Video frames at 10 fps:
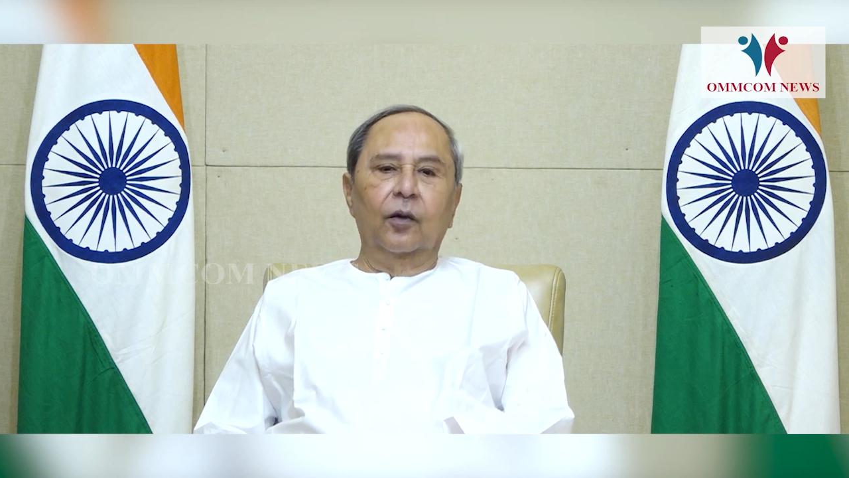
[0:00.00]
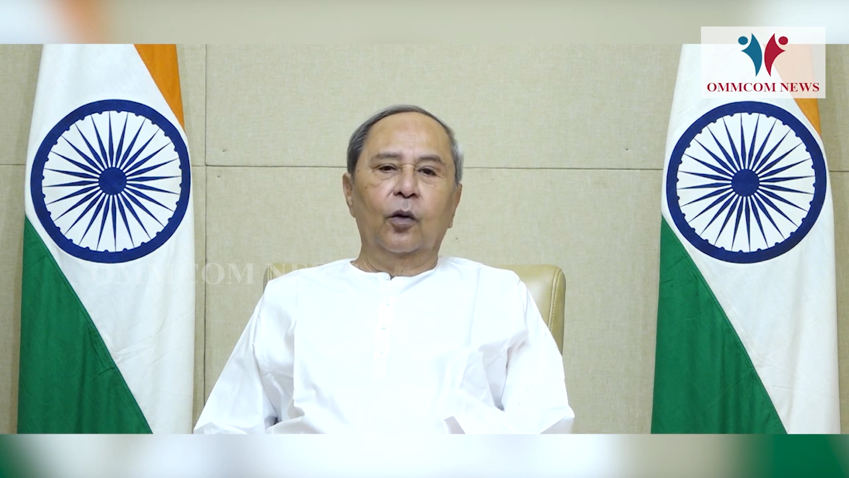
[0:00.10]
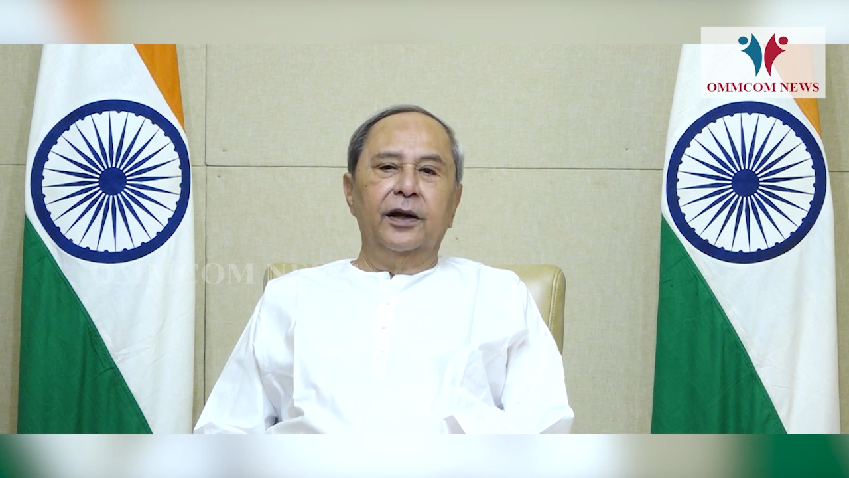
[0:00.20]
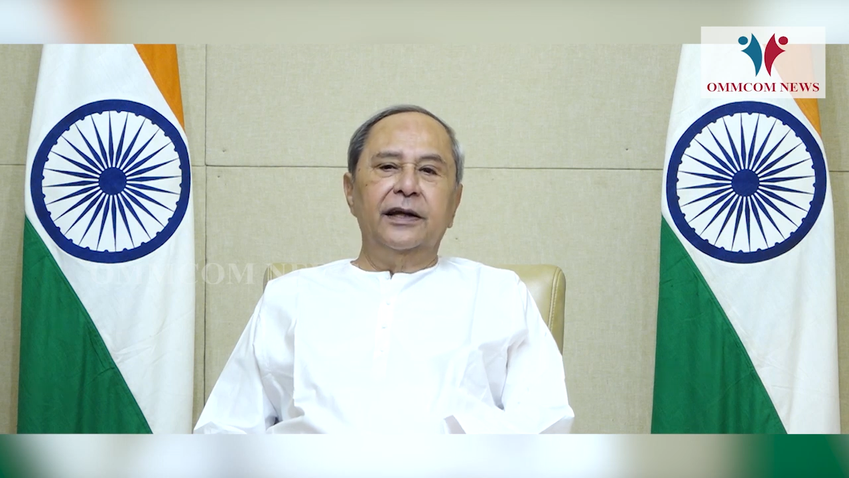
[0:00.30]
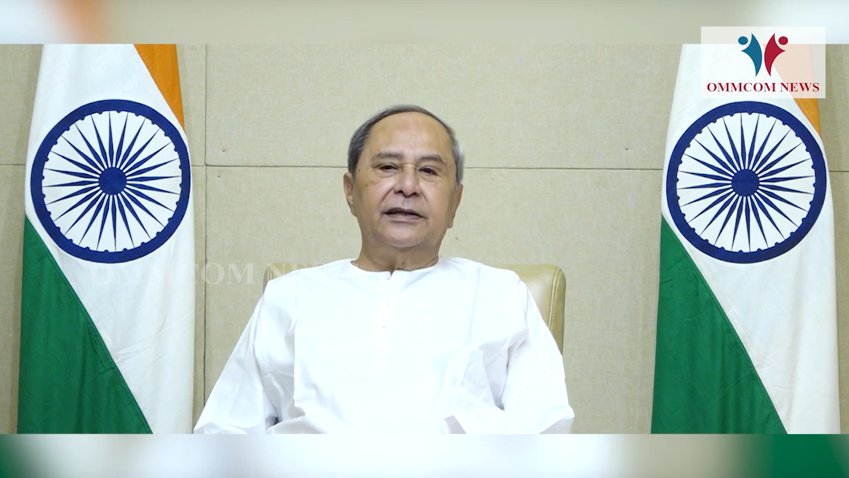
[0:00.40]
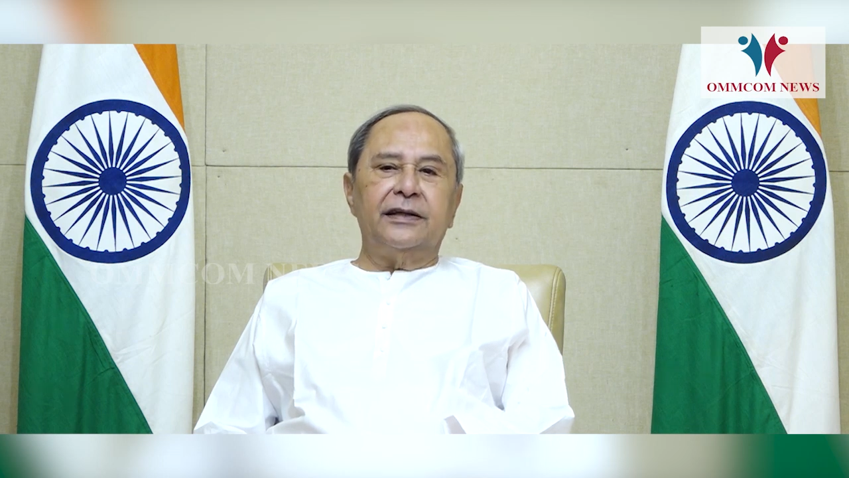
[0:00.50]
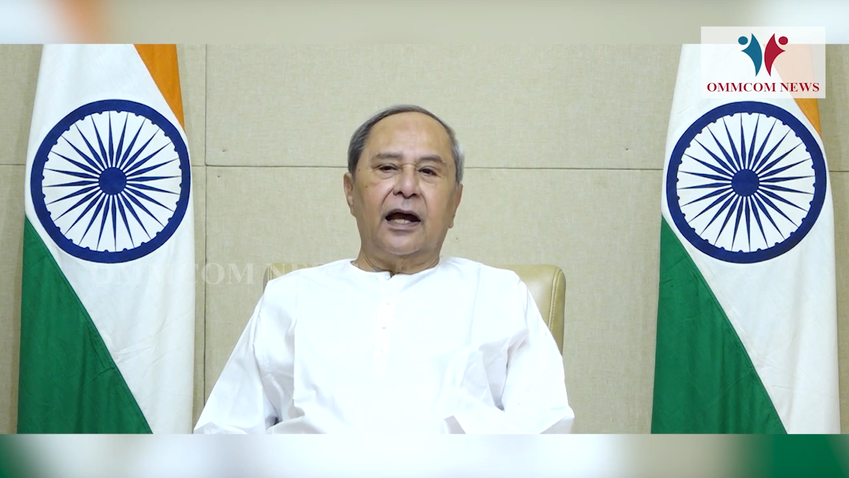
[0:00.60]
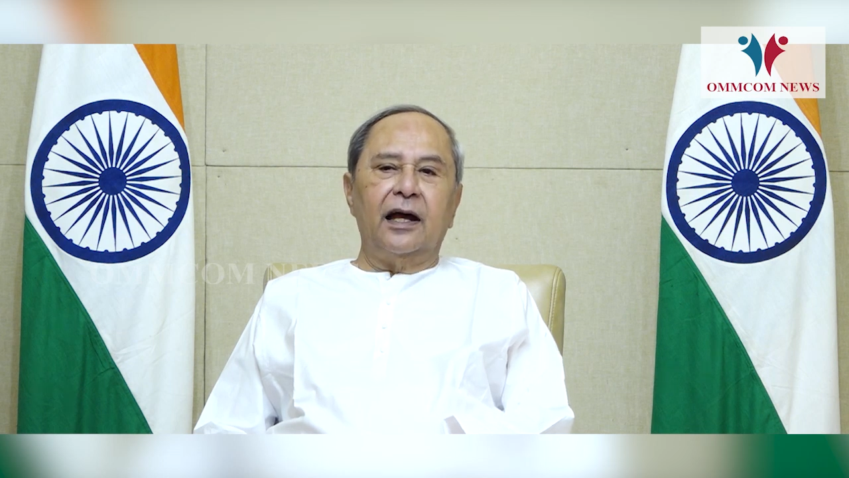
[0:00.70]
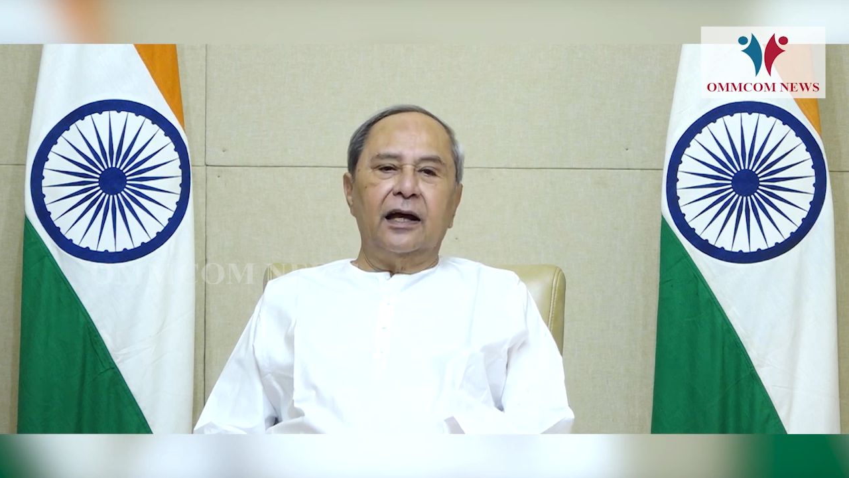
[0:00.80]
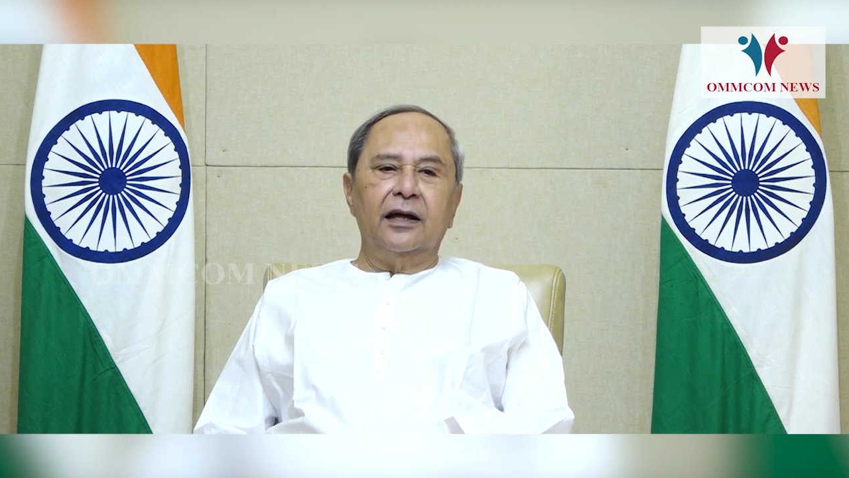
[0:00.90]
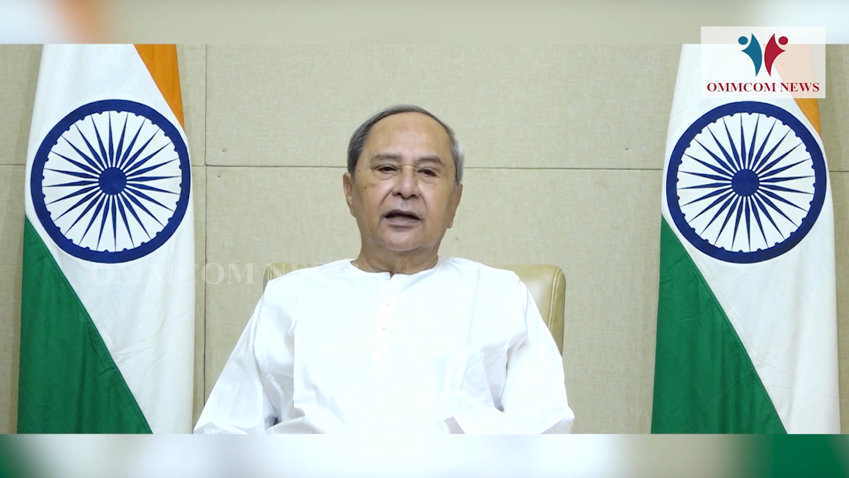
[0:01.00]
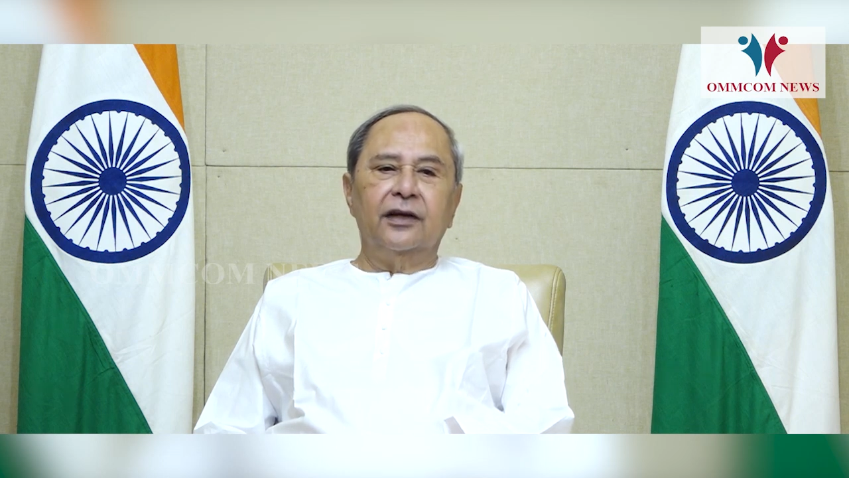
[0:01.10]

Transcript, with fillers: Odisha,